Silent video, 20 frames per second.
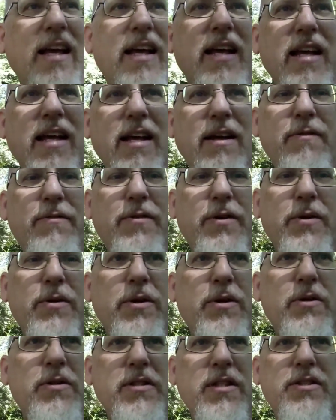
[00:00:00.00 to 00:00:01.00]

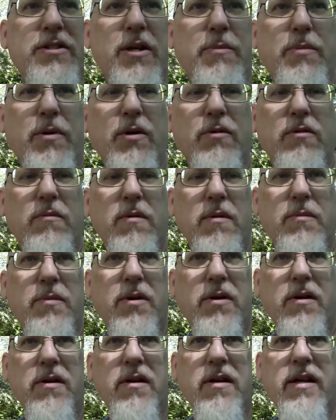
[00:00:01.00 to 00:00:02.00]
use a Zippo,
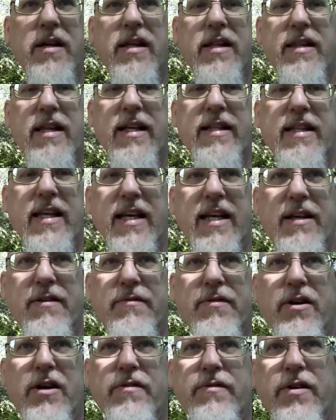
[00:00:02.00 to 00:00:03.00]
remember that they get
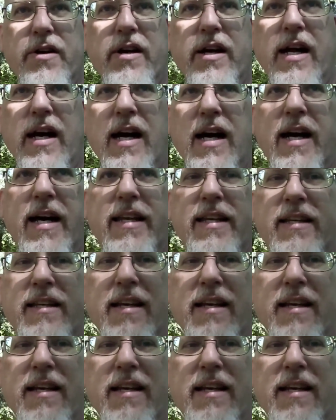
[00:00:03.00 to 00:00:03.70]
very, very hot,